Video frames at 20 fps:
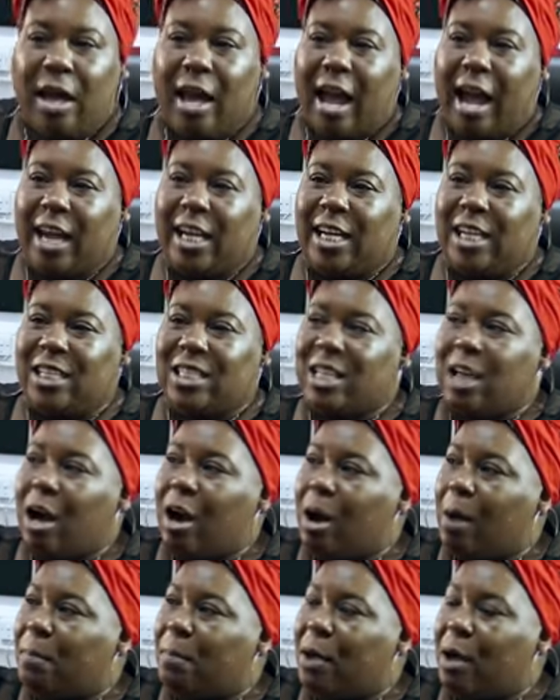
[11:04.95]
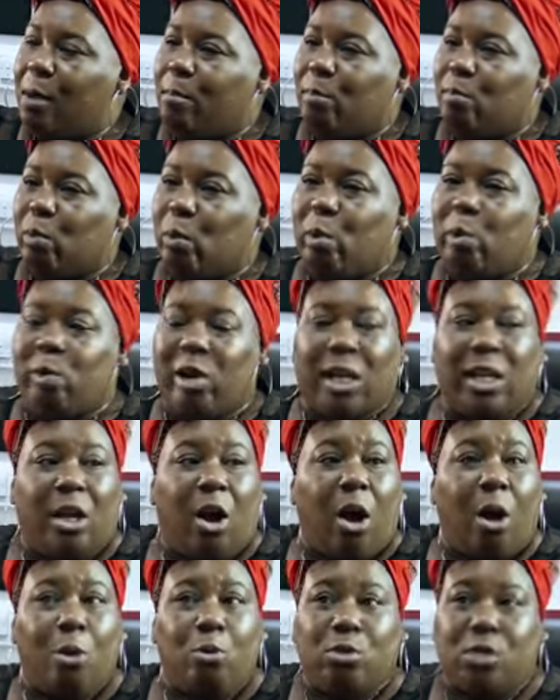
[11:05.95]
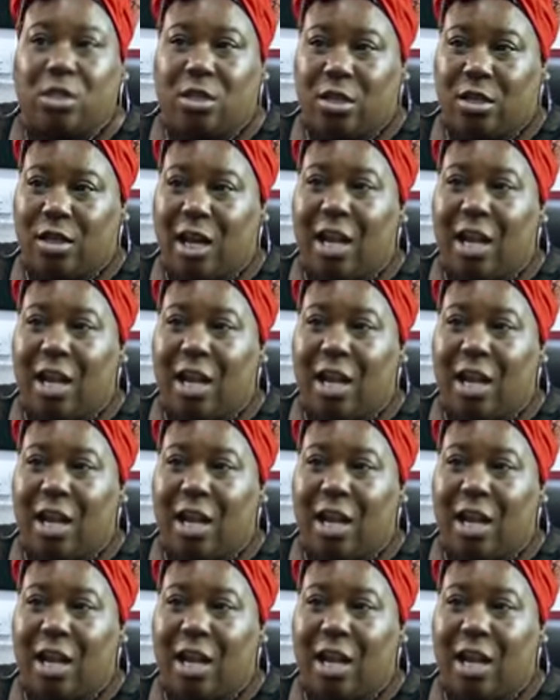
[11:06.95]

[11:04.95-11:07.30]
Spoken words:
And he set up, we were in Harlesden.